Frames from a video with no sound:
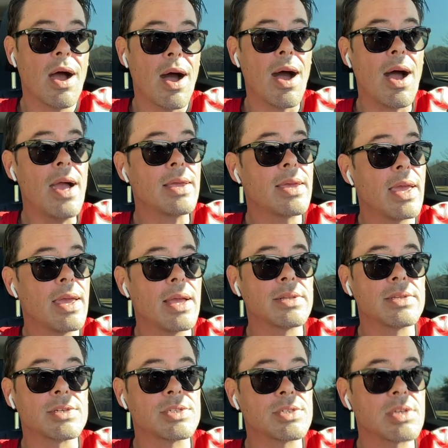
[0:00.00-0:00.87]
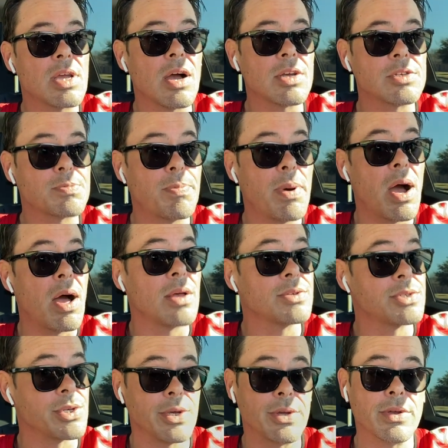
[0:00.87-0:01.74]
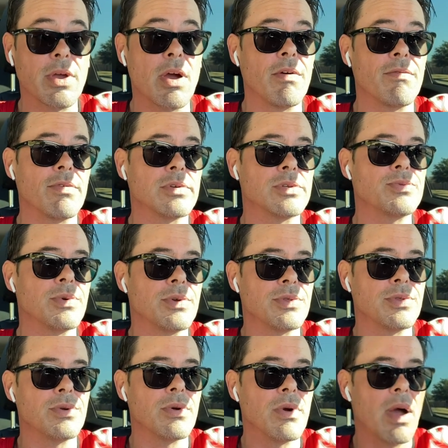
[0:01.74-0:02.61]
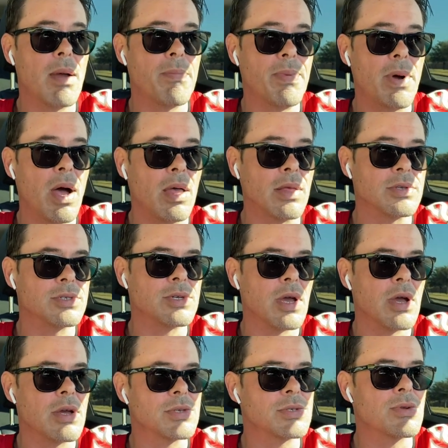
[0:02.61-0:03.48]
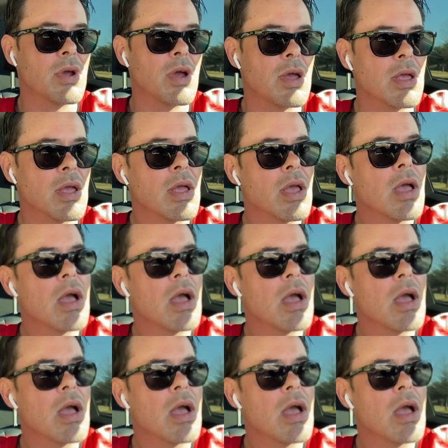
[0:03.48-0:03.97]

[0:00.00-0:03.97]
I can't discuss policy and coverage with you. I apologize, right?